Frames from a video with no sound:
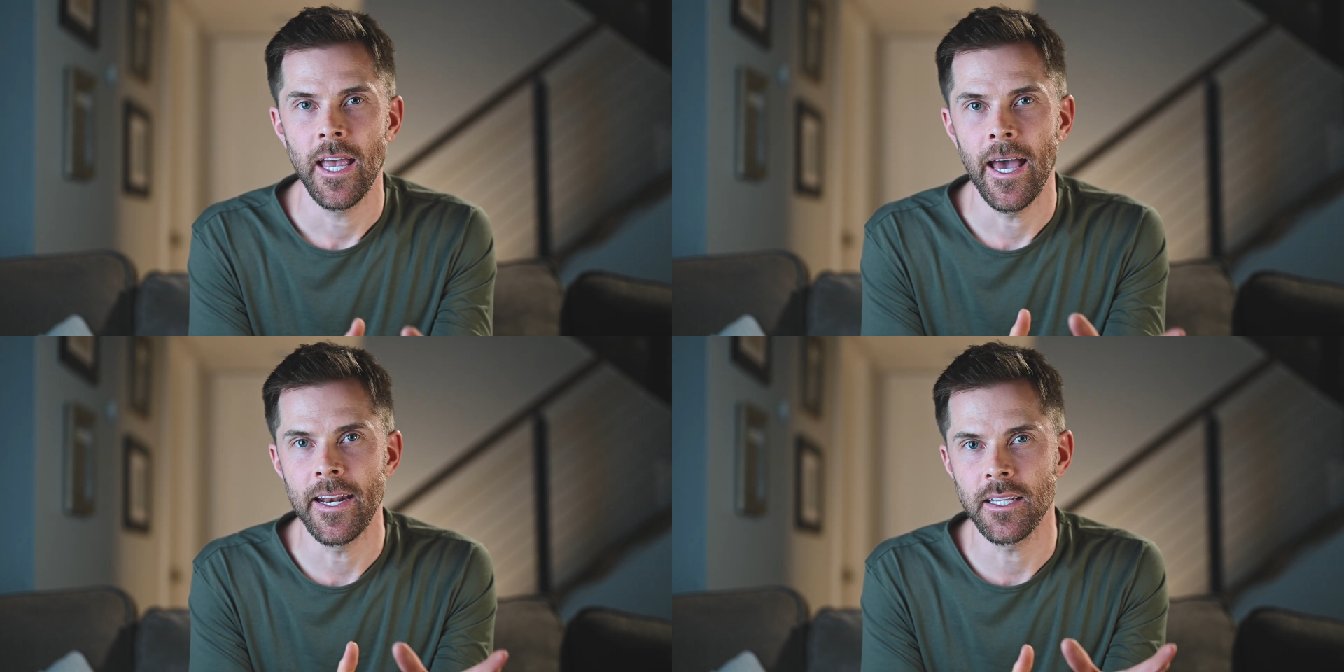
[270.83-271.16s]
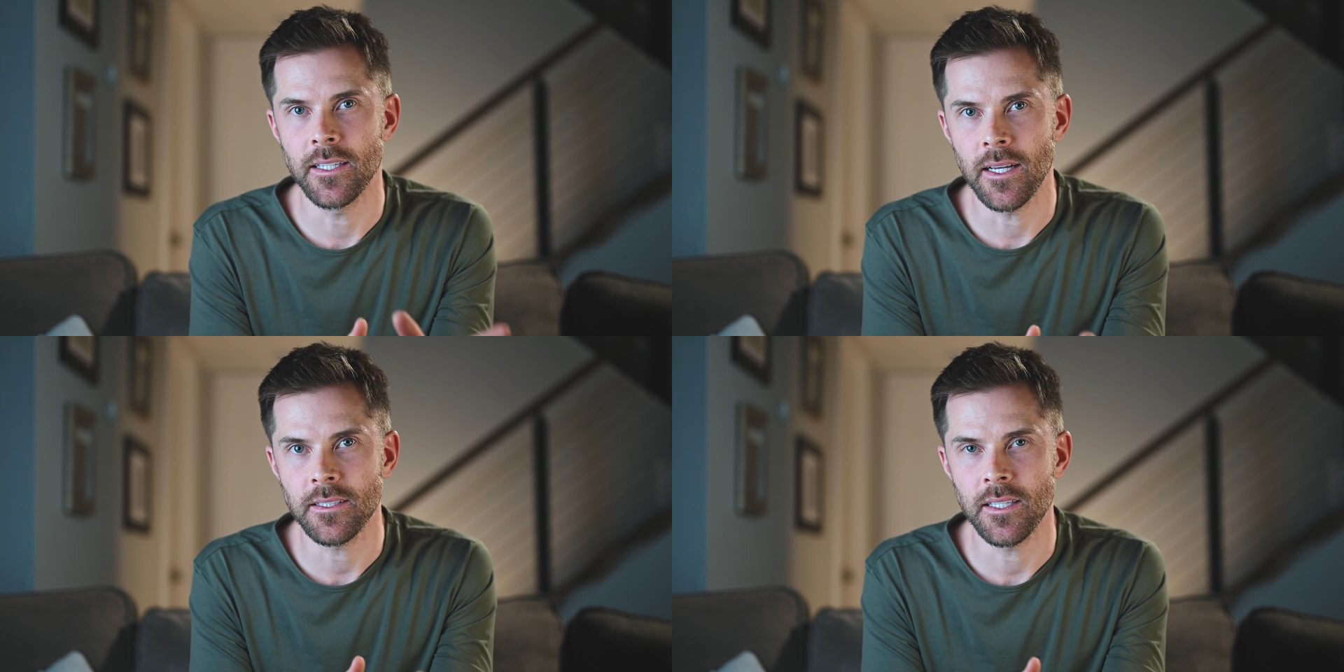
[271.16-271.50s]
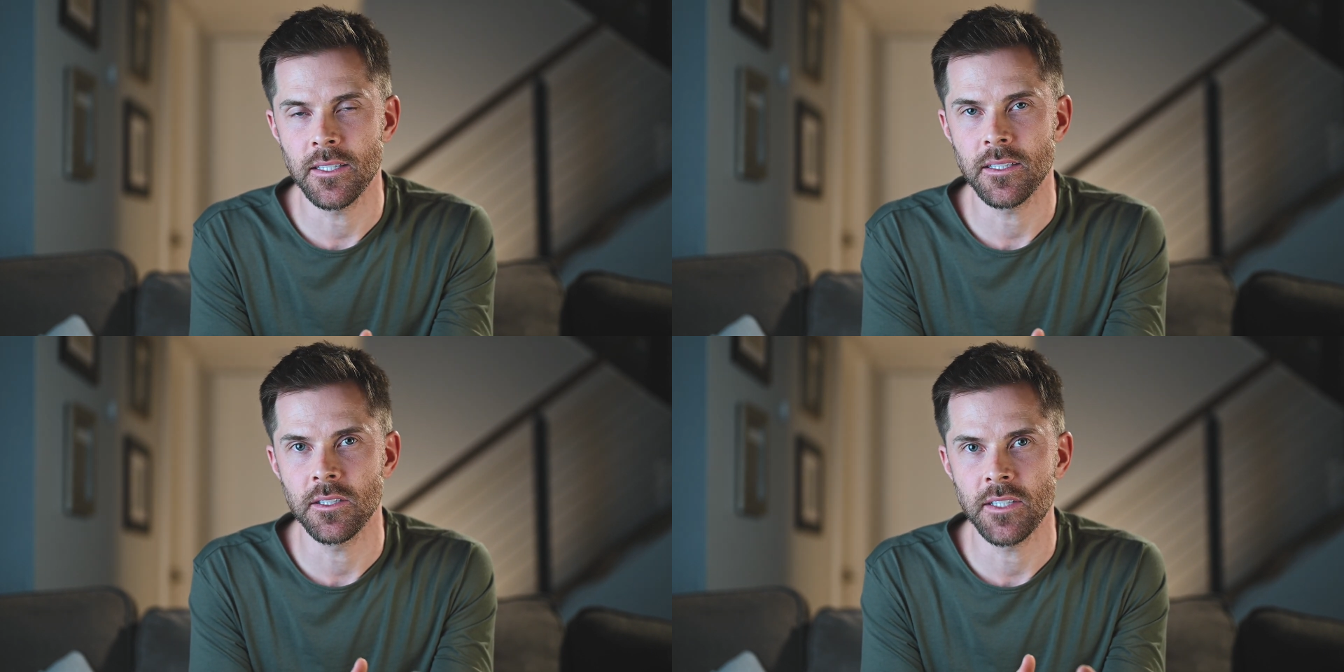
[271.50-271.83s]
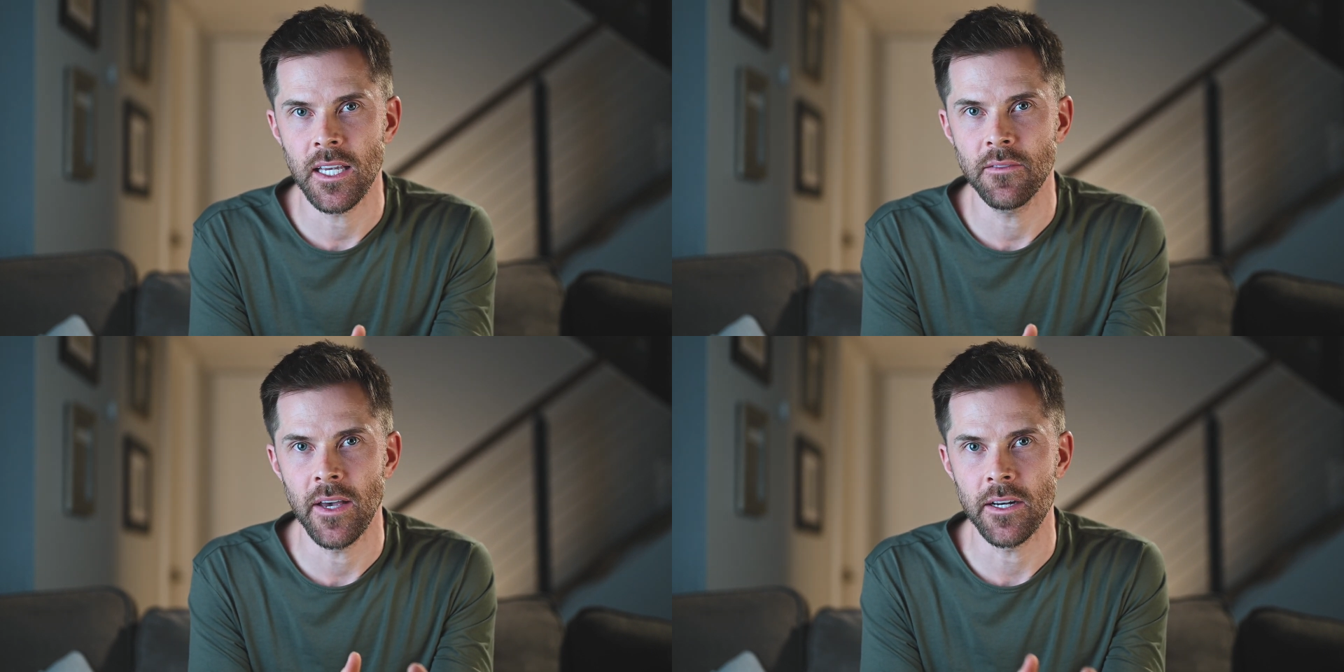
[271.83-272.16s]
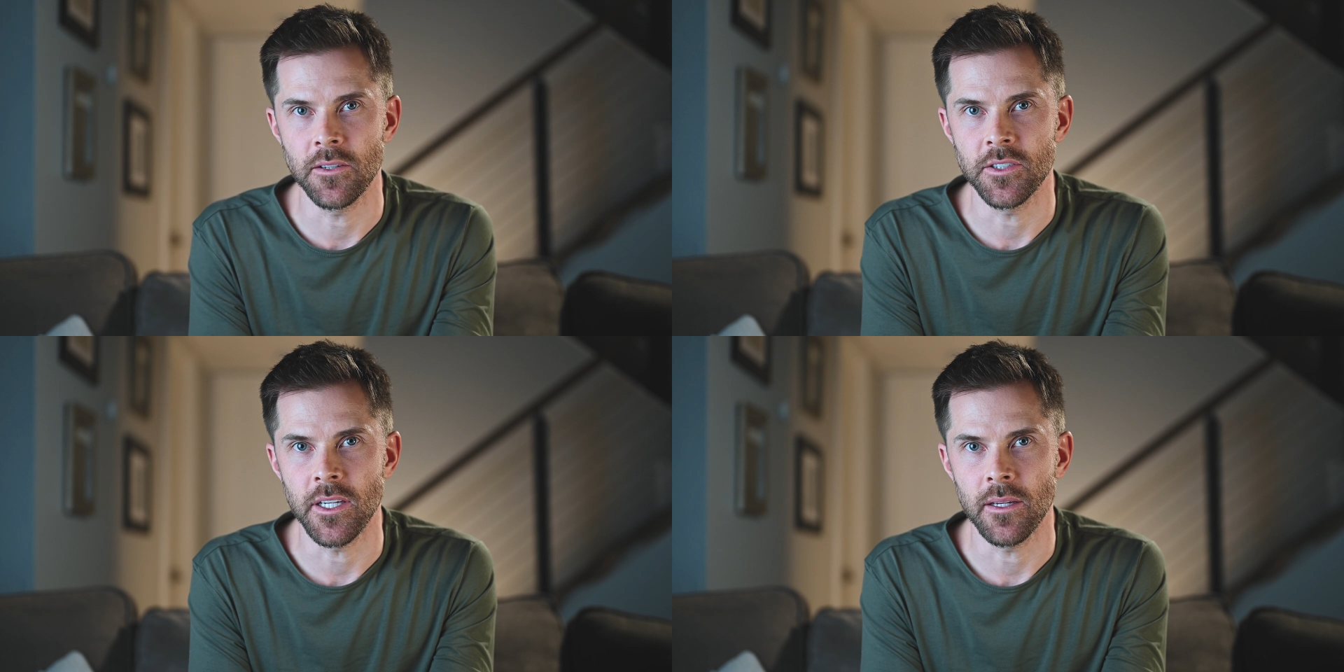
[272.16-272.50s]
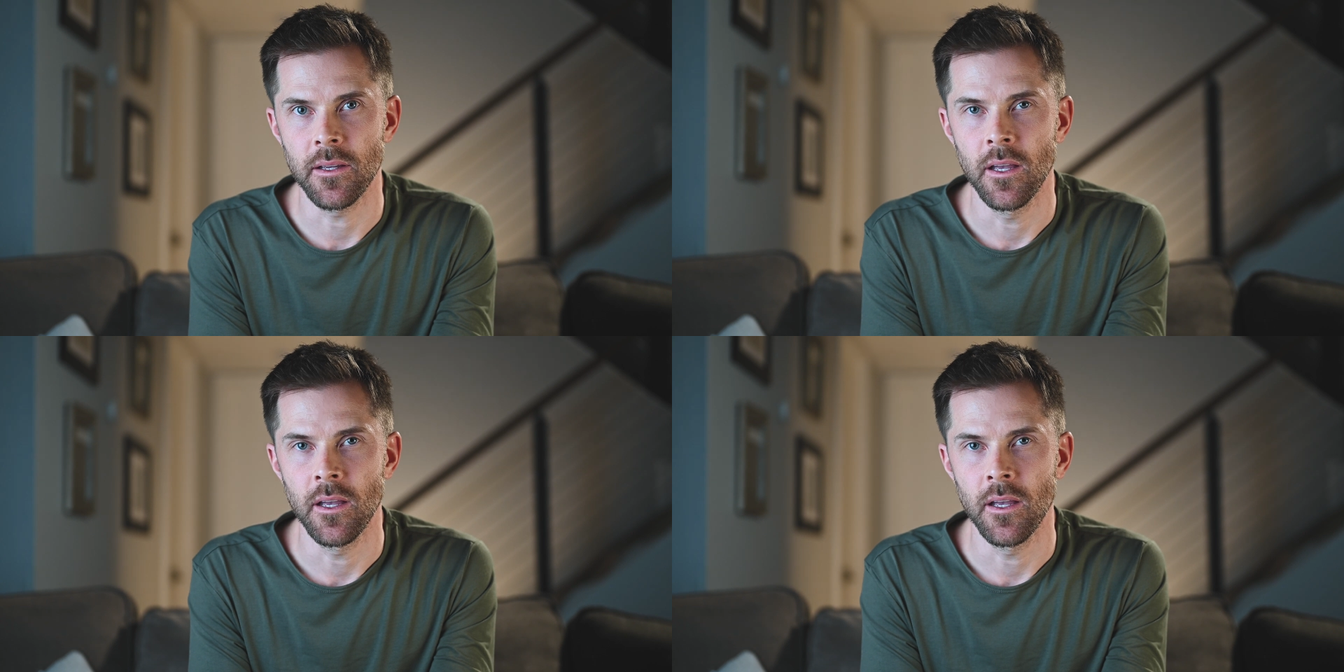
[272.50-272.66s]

and it does this to save energy.